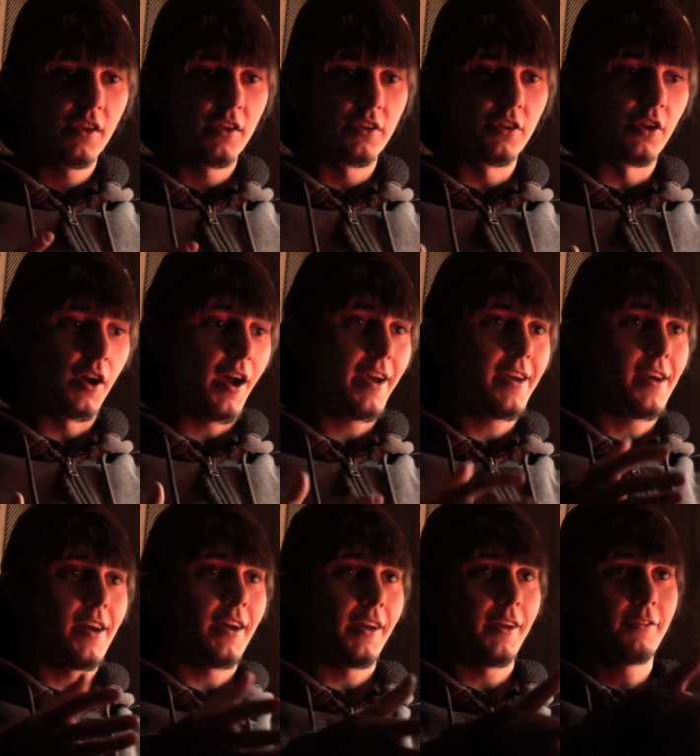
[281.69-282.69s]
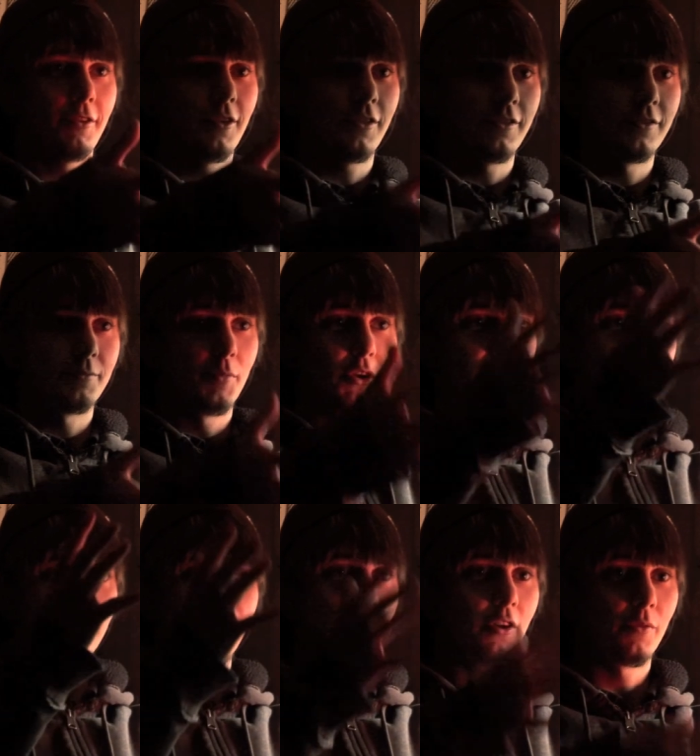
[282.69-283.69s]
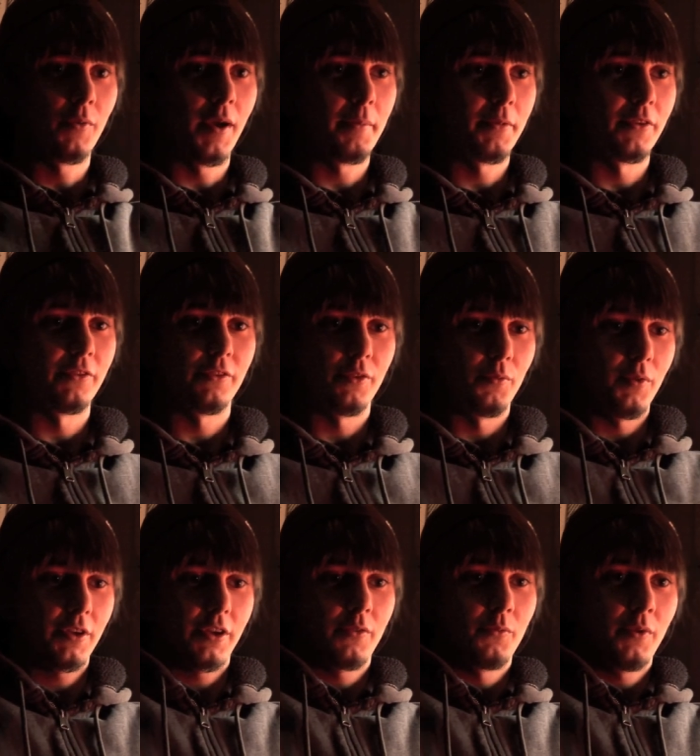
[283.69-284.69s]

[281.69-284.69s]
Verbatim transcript: you know, I, I have all these martial art weapons, so what,